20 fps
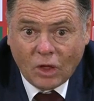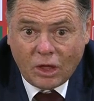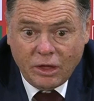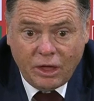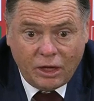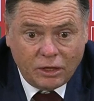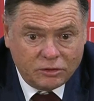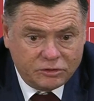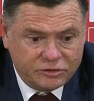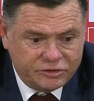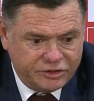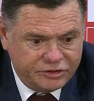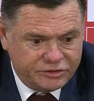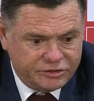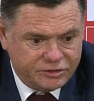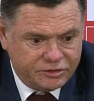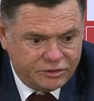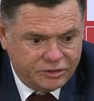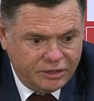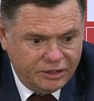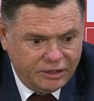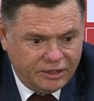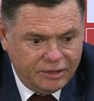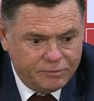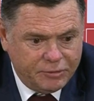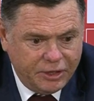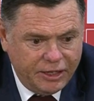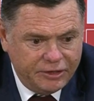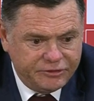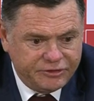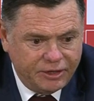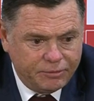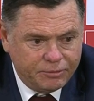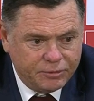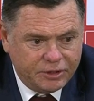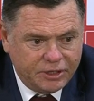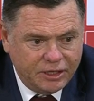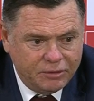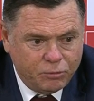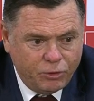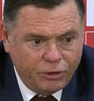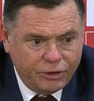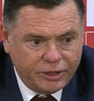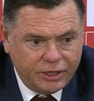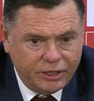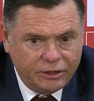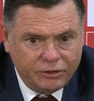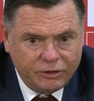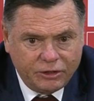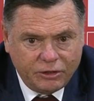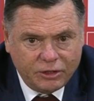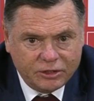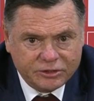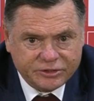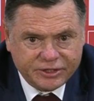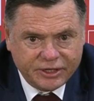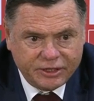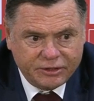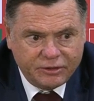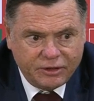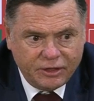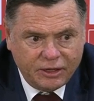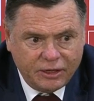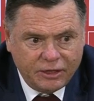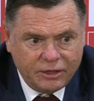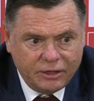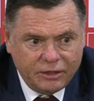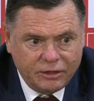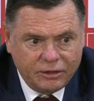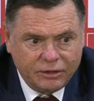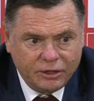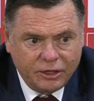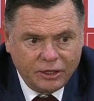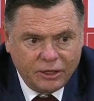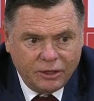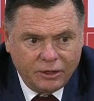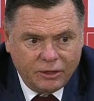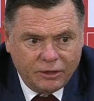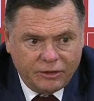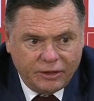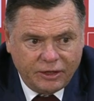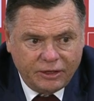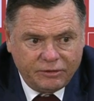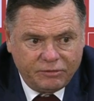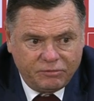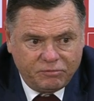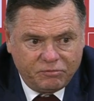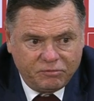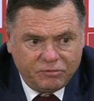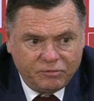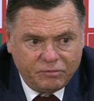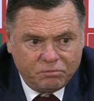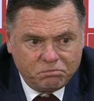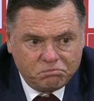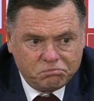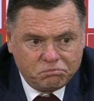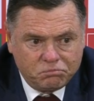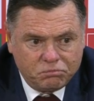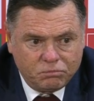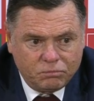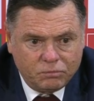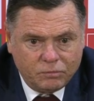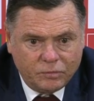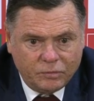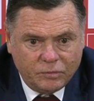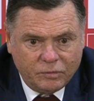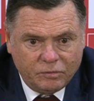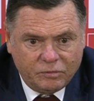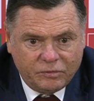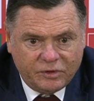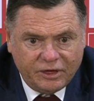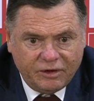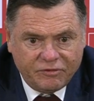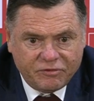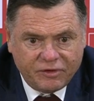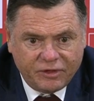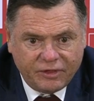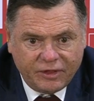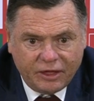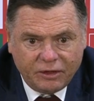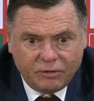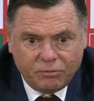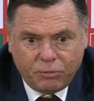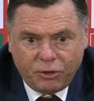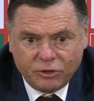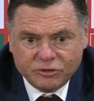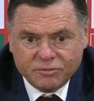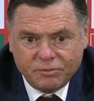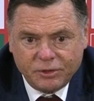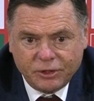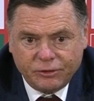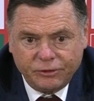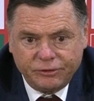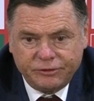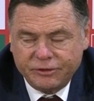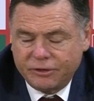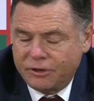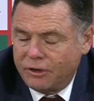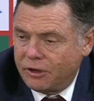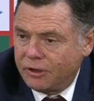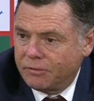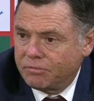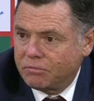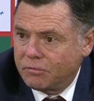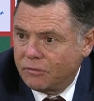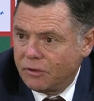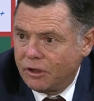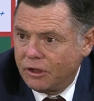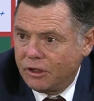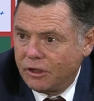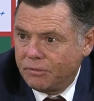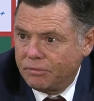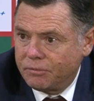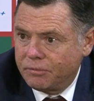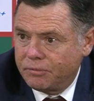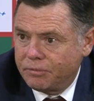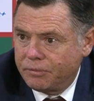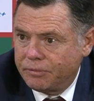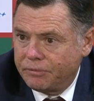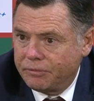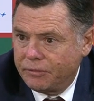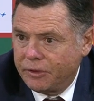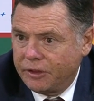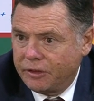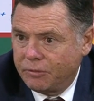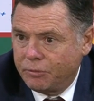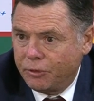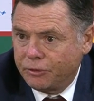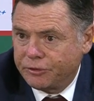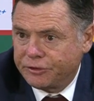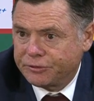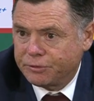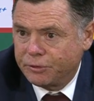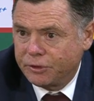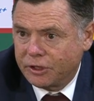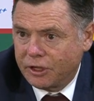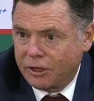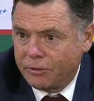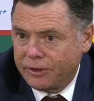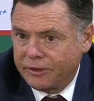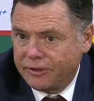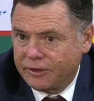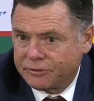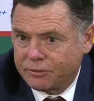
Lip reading: Yeah, it's just you keep the heads up, keep working. You know, as I said, they did everything they possibly could tonight, and the ball just wouldn't go in.